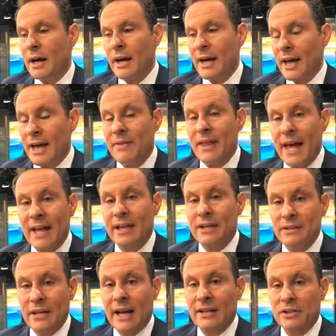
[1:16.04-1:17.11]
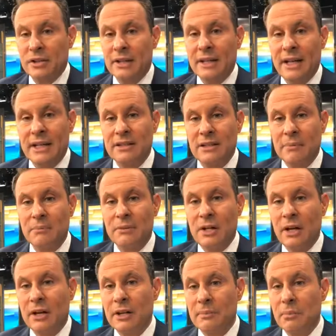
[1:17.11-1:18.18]
And that is actually get something
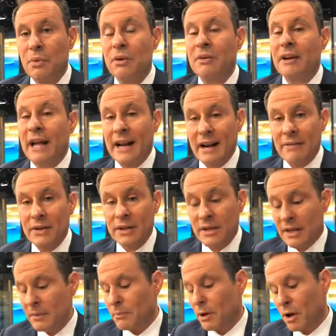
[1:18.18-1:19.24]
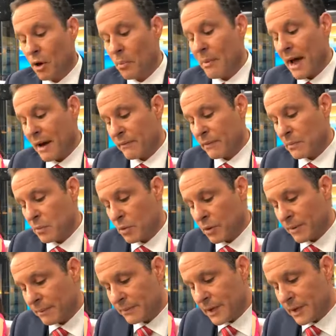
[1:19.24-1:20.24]
done on the border. Not everything, but go back for more.